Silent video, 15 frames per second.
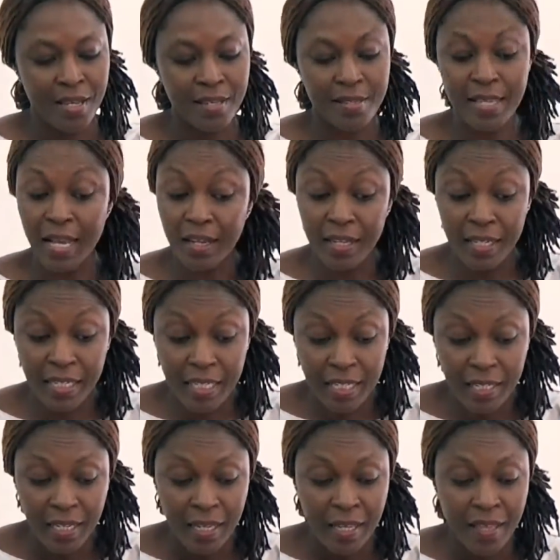Secondly,
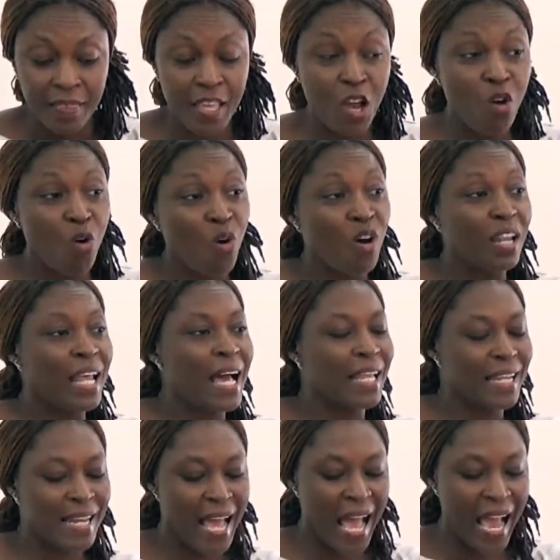they all
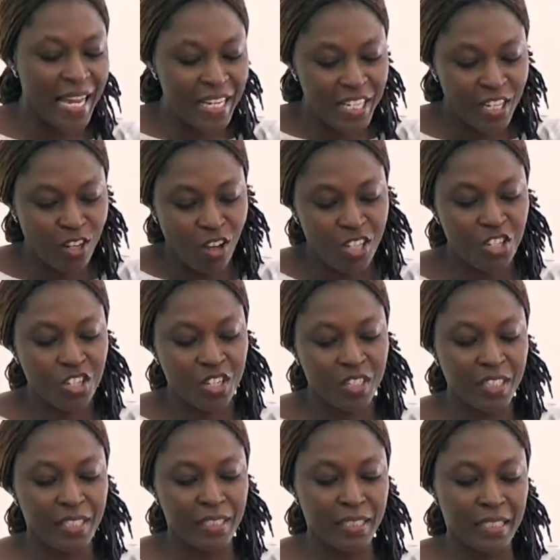had an
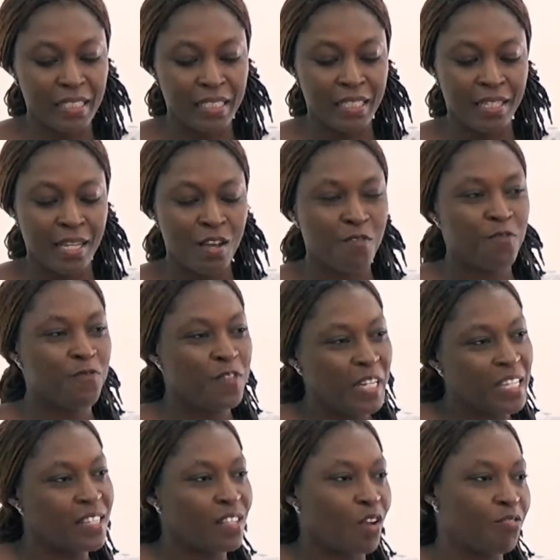ideological,
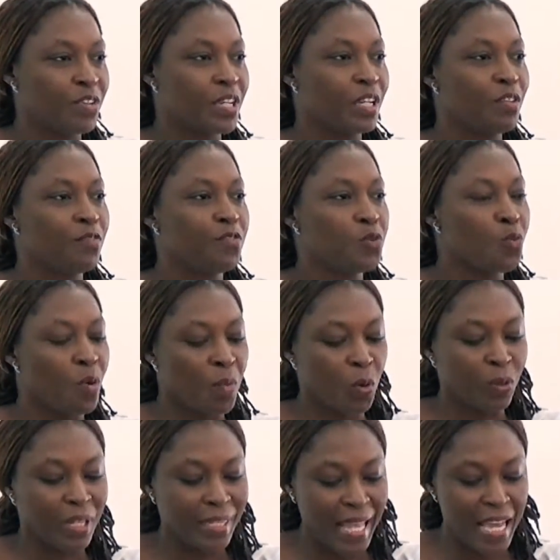philosophical view
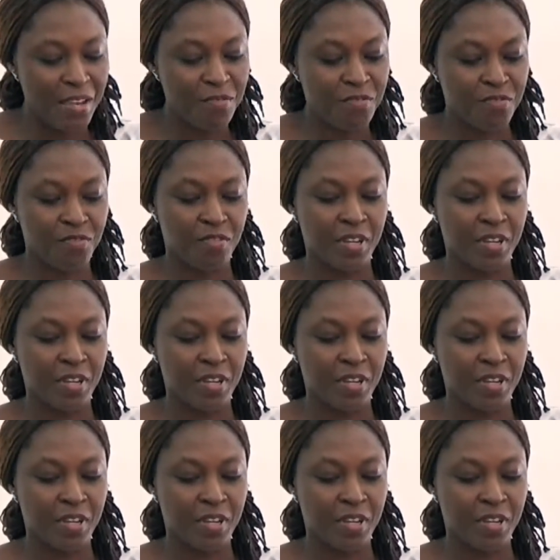about life.